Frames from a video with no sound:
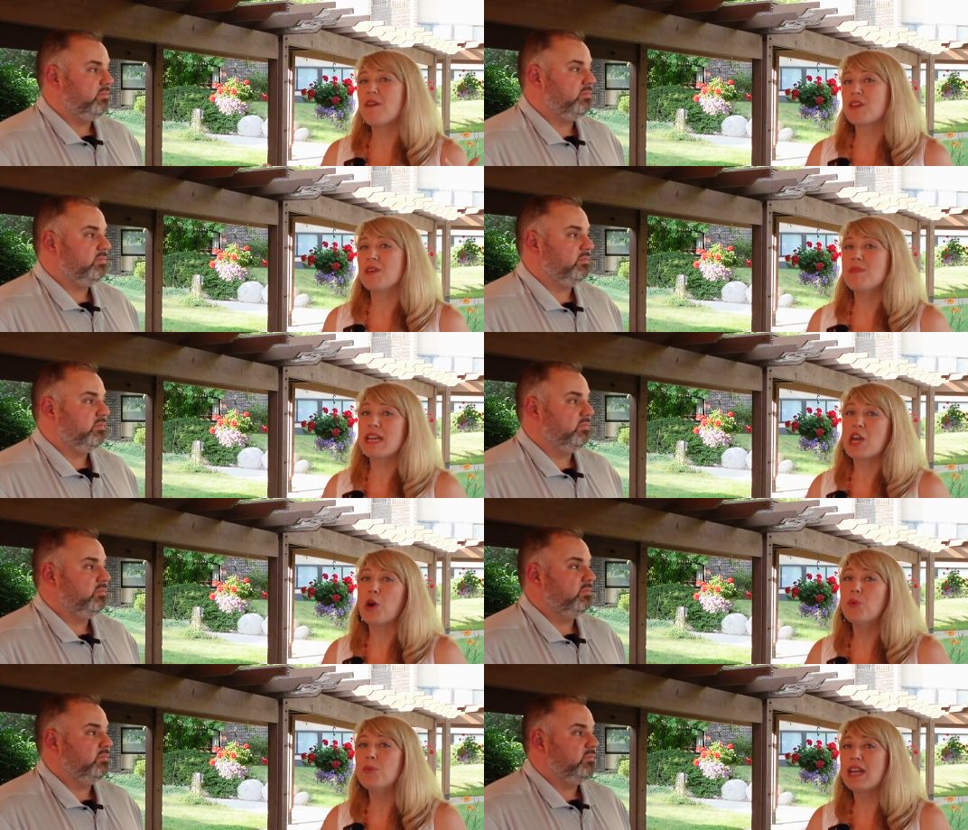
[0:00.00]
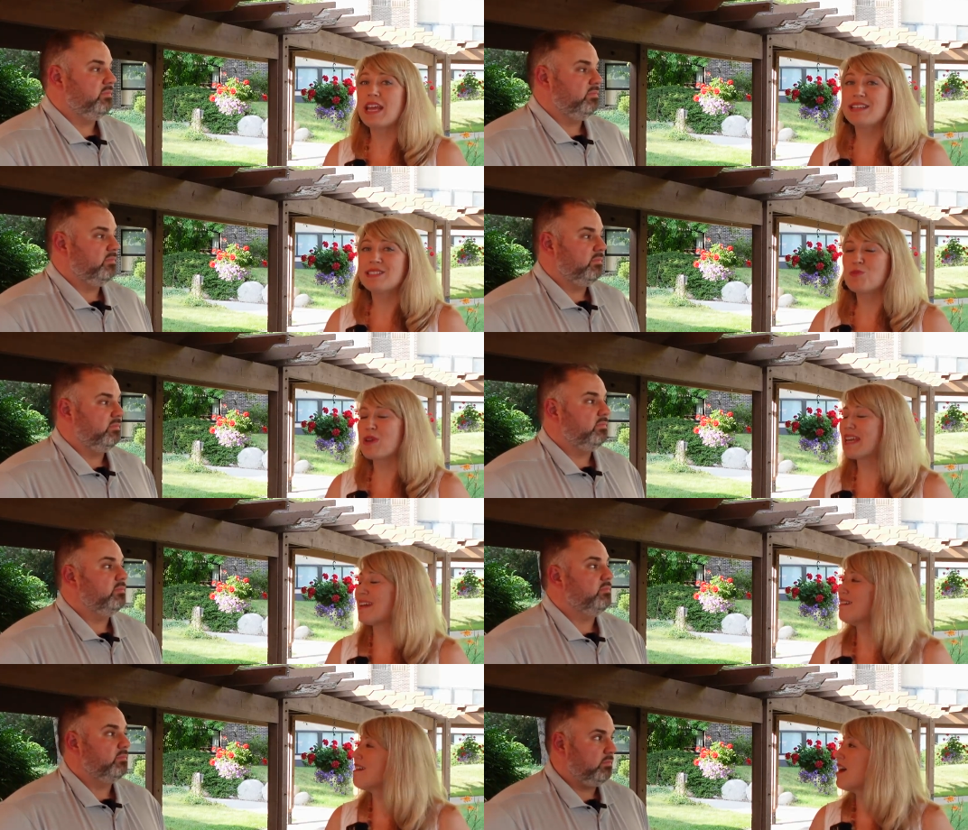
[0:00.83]
Speaker 1: have committee openings. We
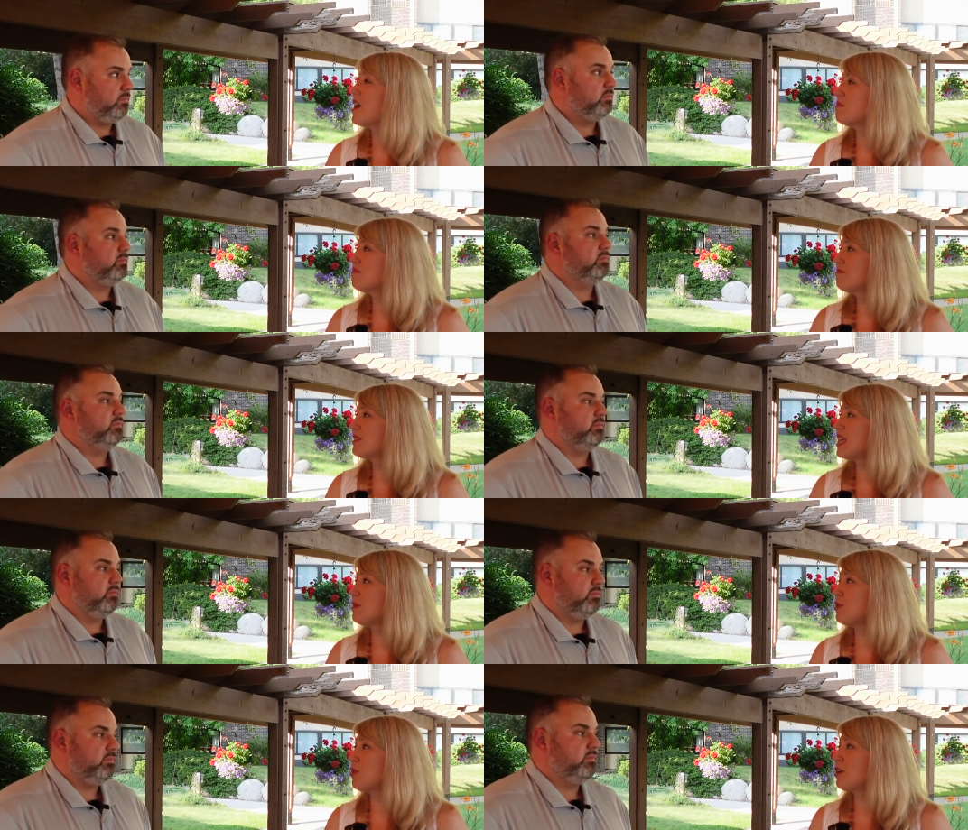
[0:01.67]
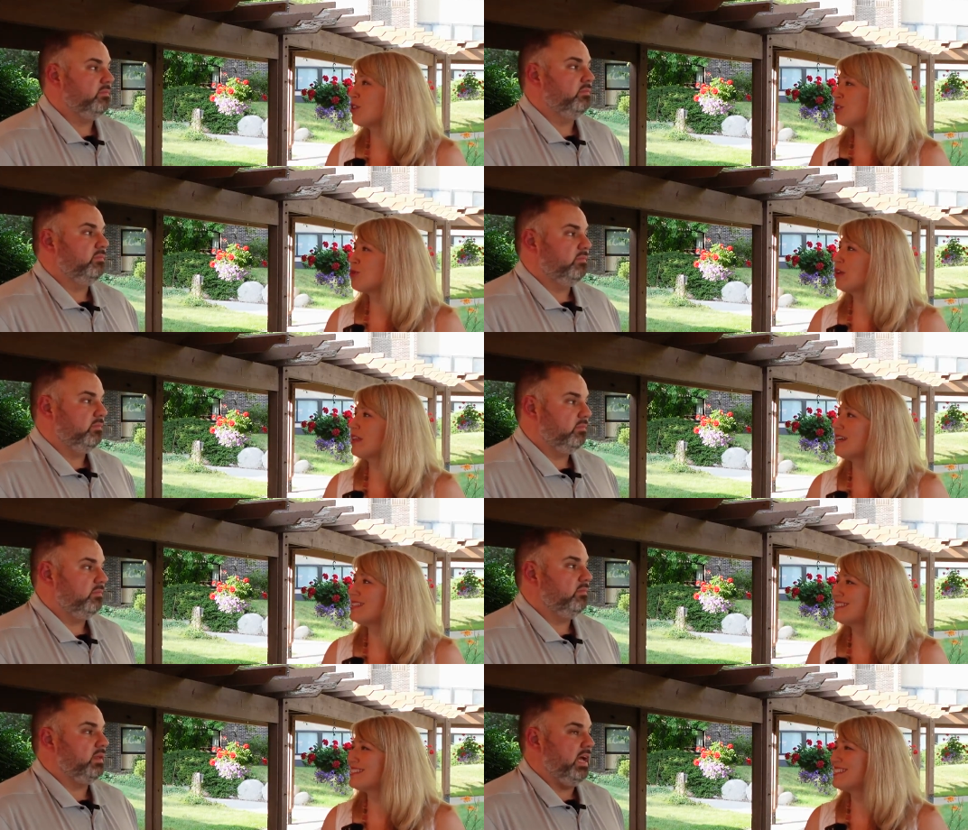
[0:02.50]
can um, keep you on our short
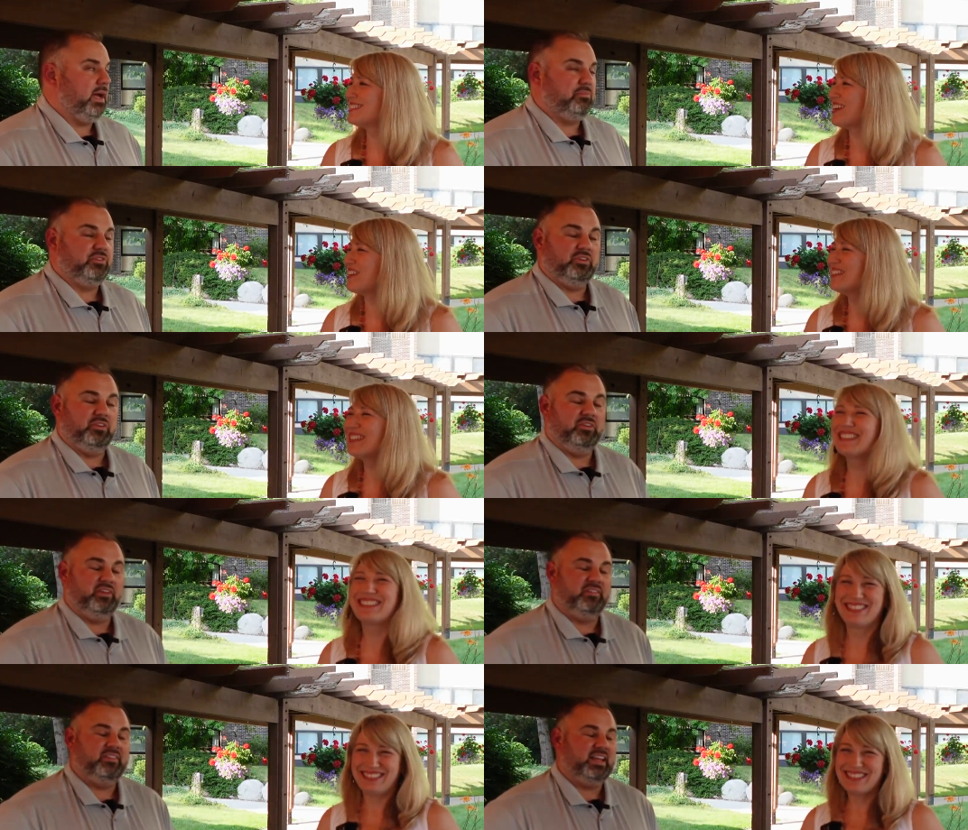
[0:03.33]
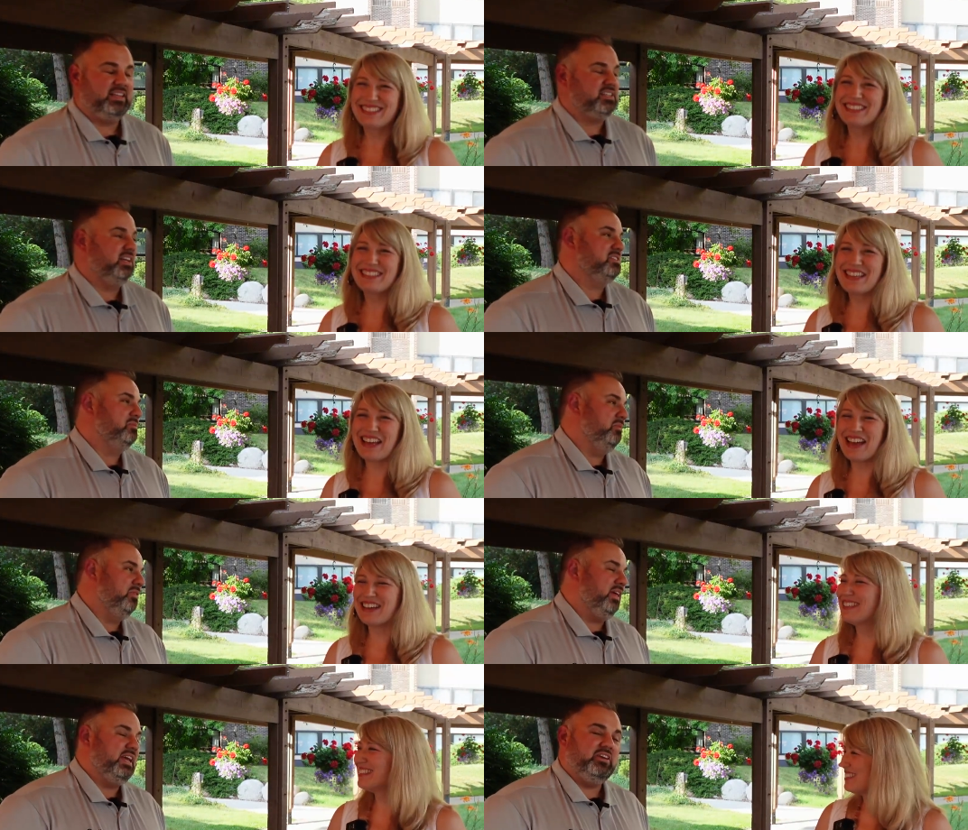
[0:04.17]
list. Absolutely. So, that's
Speaker 2: awesome. Yeah. Well,
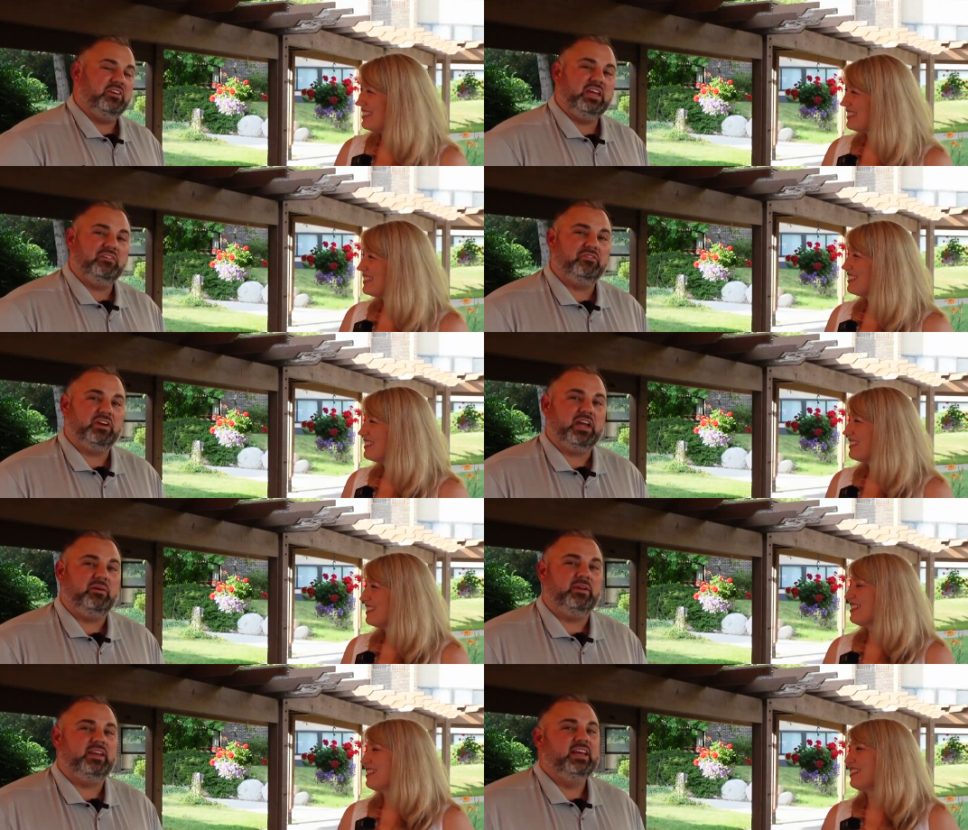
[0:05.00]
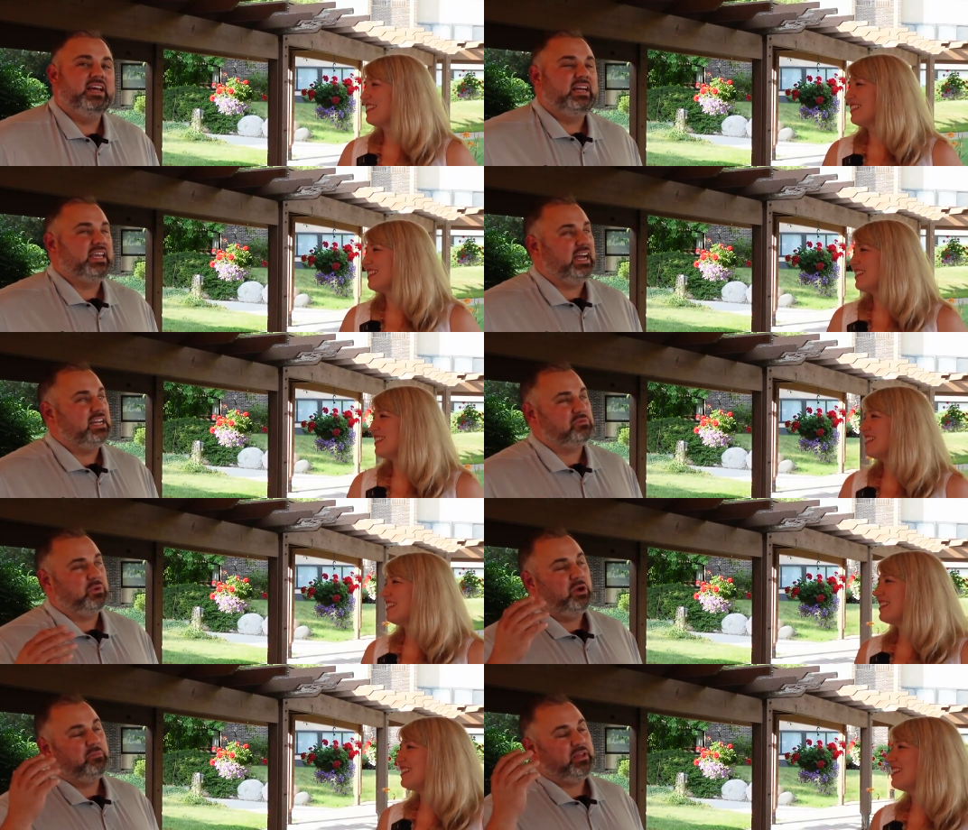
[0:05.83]
thank you again for coming. Guys,
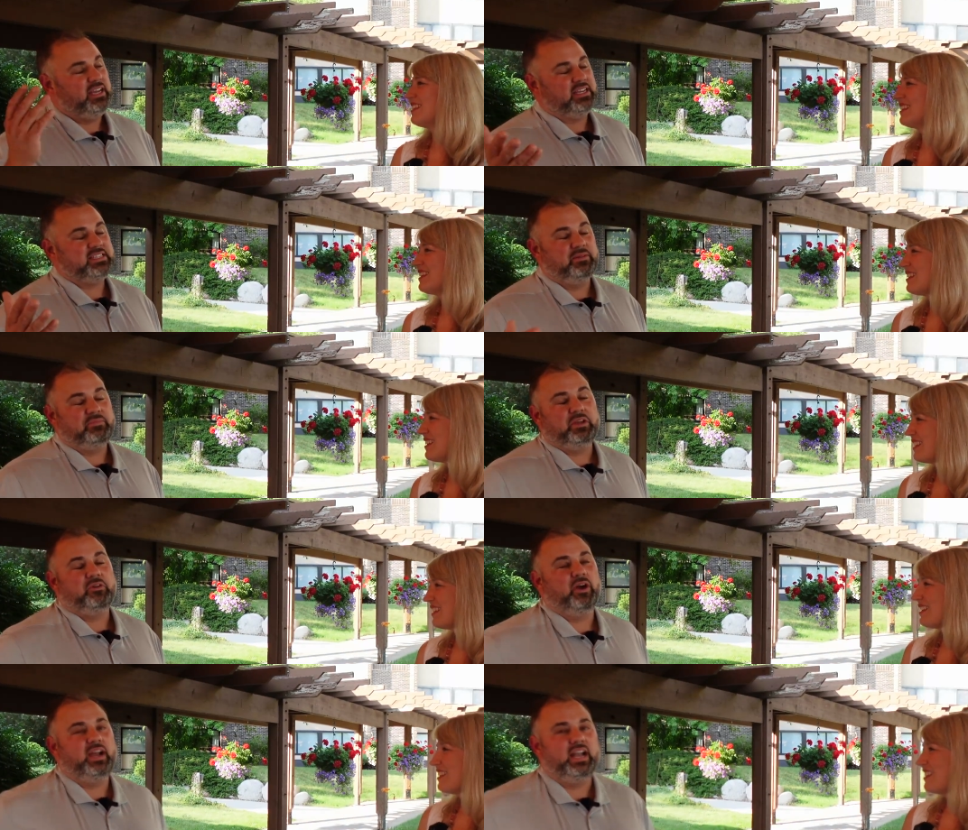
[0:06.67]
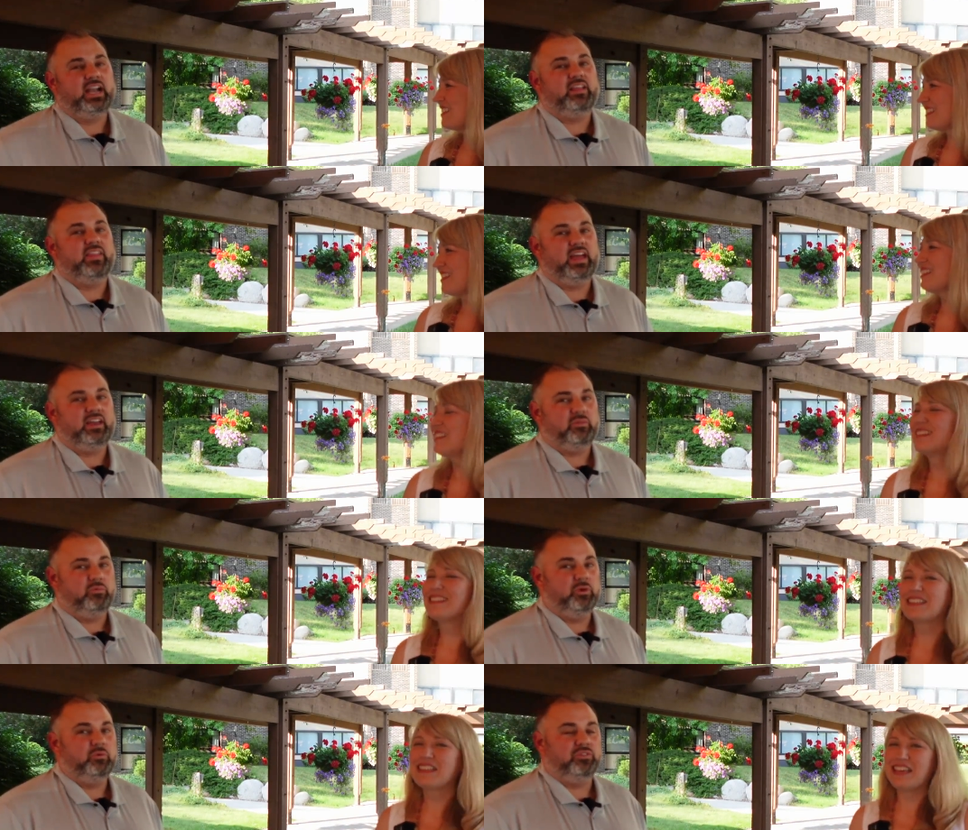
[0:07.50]
we hope you got something great out of that,
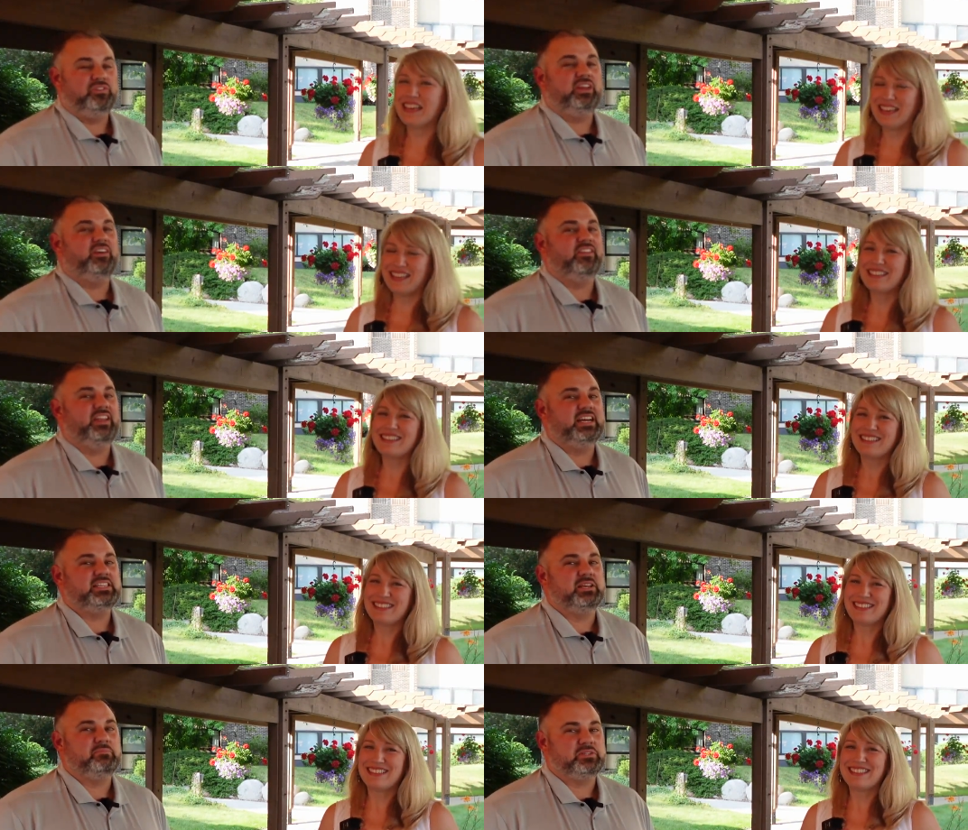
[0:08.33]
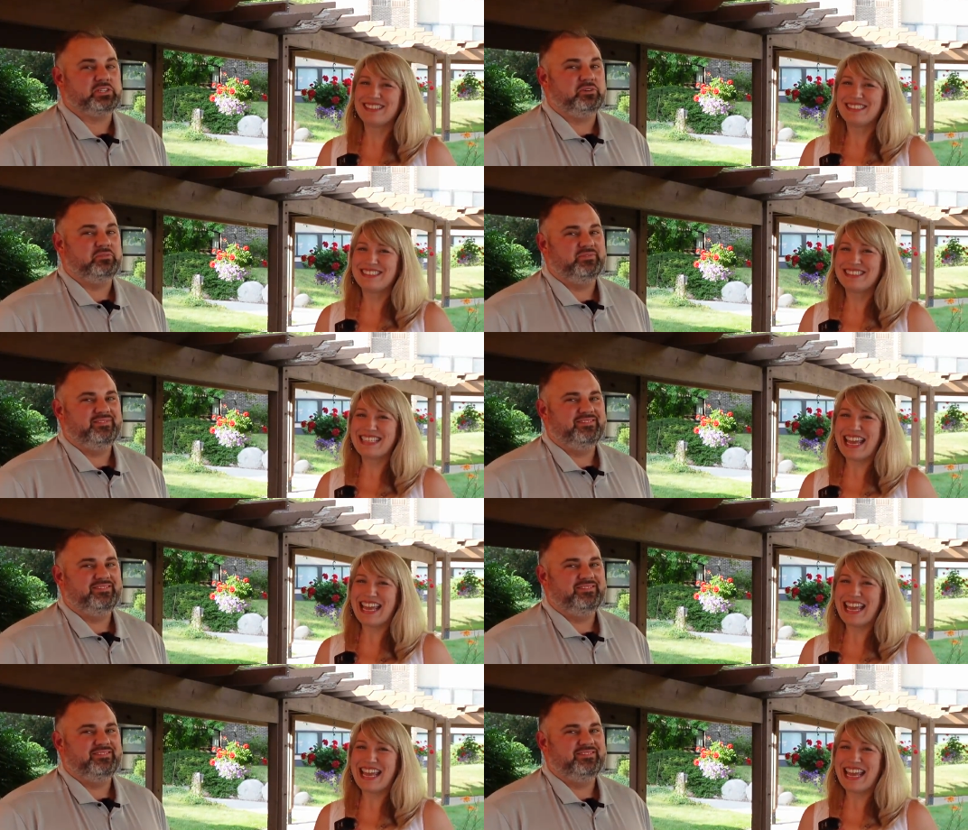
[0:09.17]
and we will see you on the next episode.